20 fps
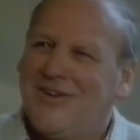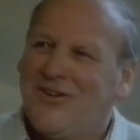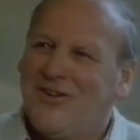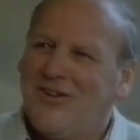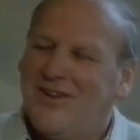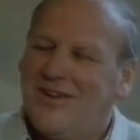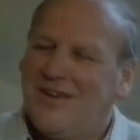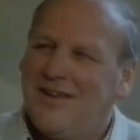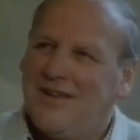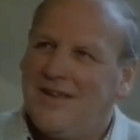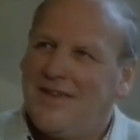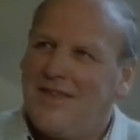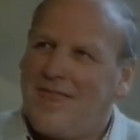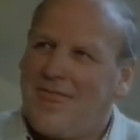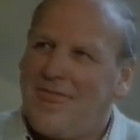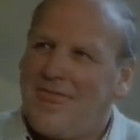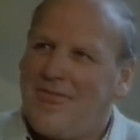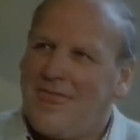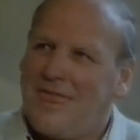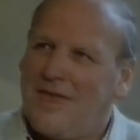and
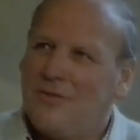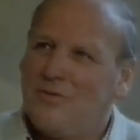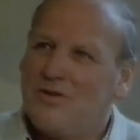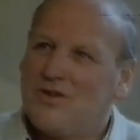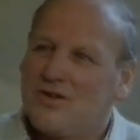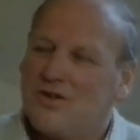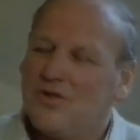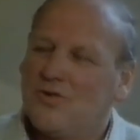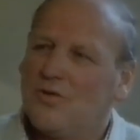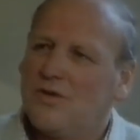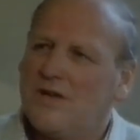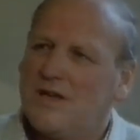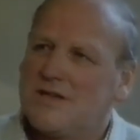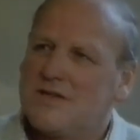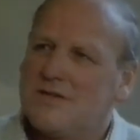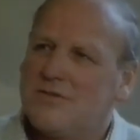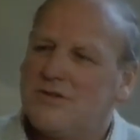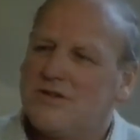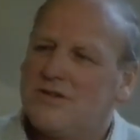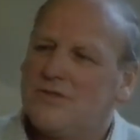uh, and we should do all the
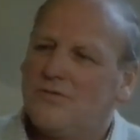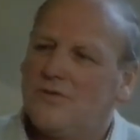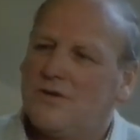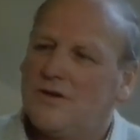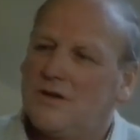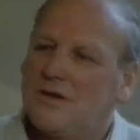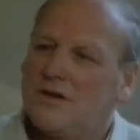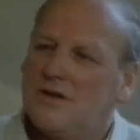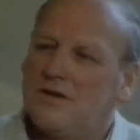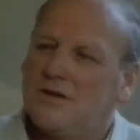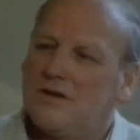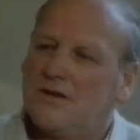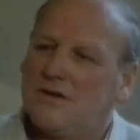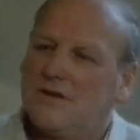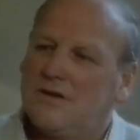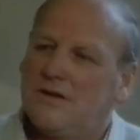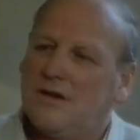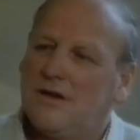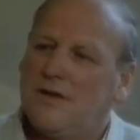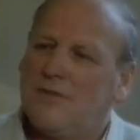exhibition work at
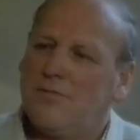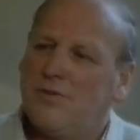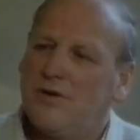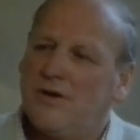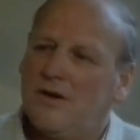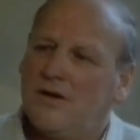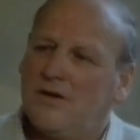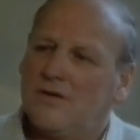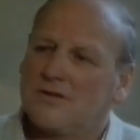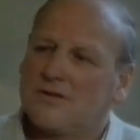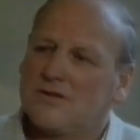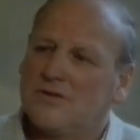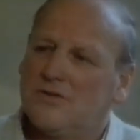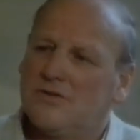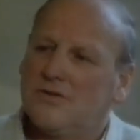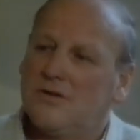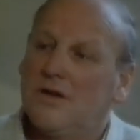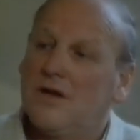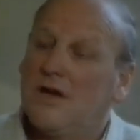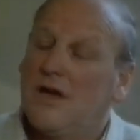uh, Olympia and Earls
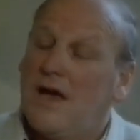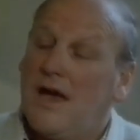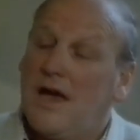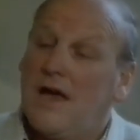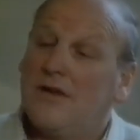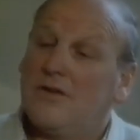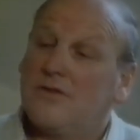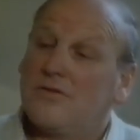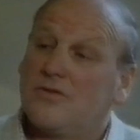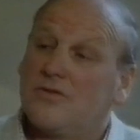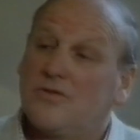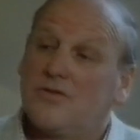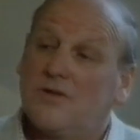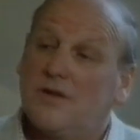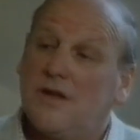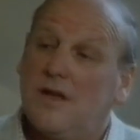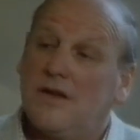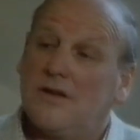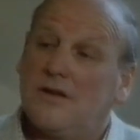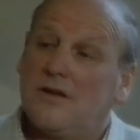Court. And of
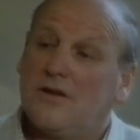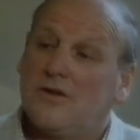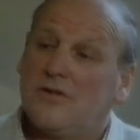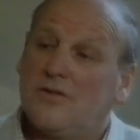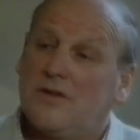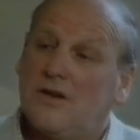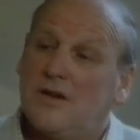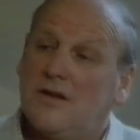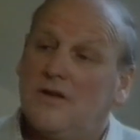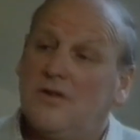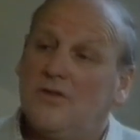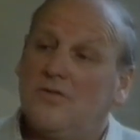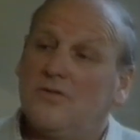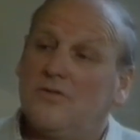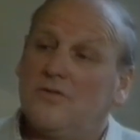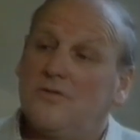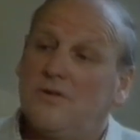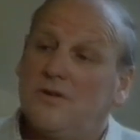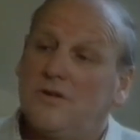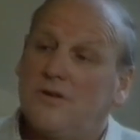course had the contract do
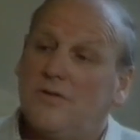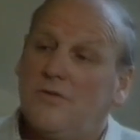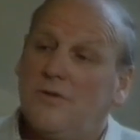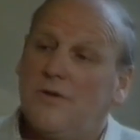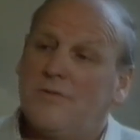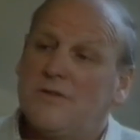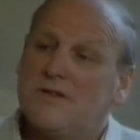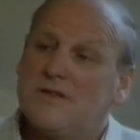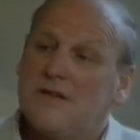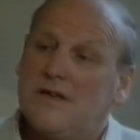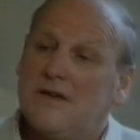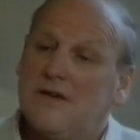all the work at Wembley